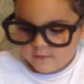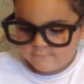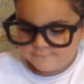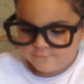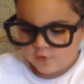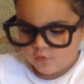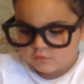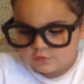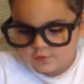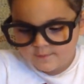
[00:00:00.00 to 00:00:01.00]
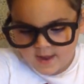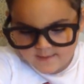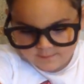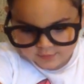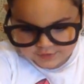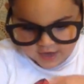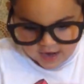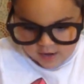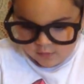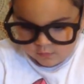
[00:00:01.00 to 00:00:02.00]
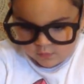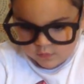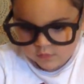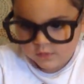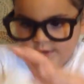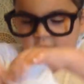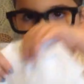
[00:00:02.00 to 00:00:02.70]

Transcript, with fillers: fold your paper towel in